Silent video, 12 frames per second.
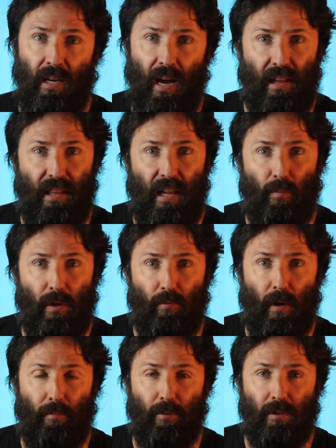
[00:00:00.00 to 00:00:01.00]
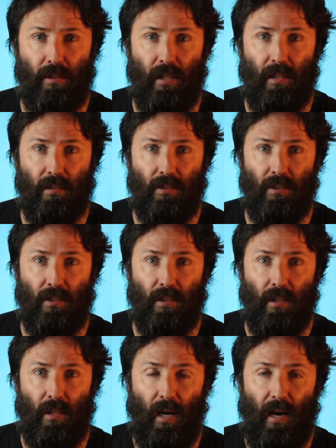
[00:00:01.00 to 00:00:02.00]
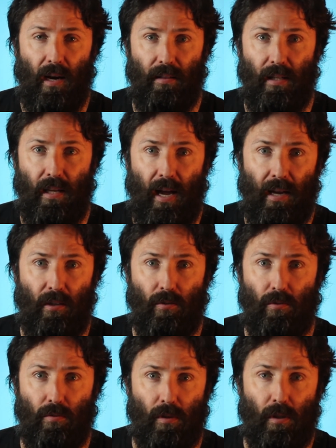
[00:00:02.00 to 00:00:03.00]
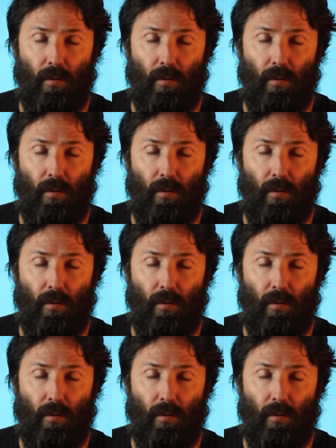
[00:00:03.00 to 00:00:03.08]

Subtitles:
And then we represent the angle